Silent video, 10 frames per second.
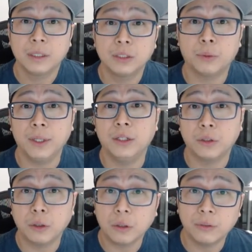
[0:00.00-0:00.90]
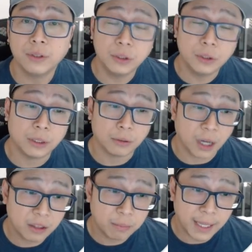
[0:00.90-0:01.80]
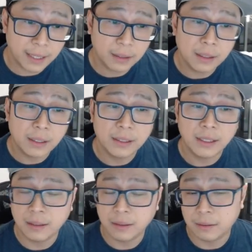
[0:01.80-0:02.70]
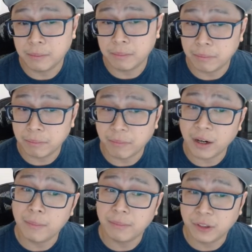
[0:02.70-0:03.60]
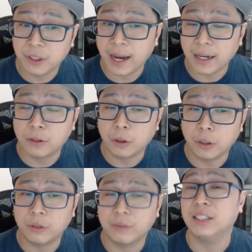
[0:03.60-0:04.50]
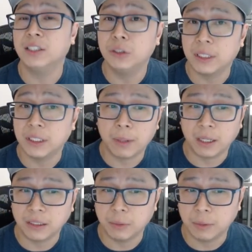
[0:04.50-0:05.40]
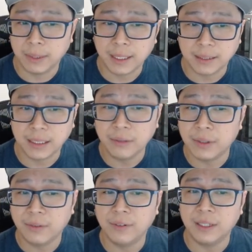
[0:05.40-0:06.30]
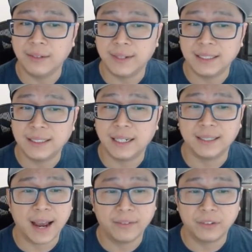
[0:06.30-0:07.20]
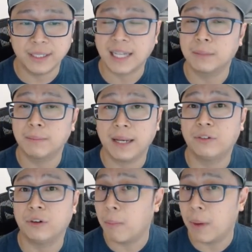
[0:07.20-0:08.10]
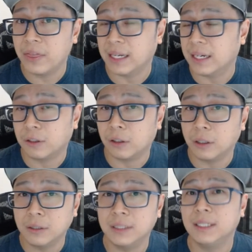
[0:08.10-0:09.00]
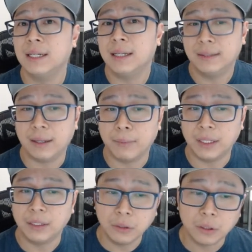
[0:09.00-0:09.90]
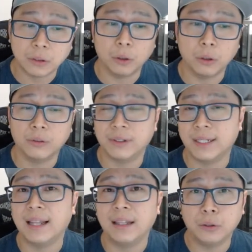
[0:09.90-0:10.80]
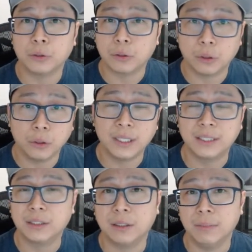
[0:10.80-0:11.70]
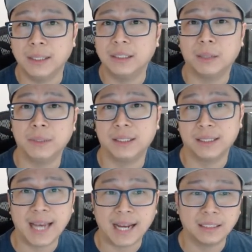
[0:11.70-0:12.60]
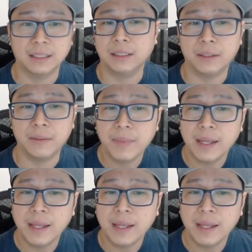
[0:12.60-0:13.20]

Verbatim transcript: So when you roll over to the Roth plan, you want to try to roll it over as soon as possible, because even if you leave it inside this after-tax plan for a month and it grows, then when you do the rollover, that little growth is going to be subject to taxes. So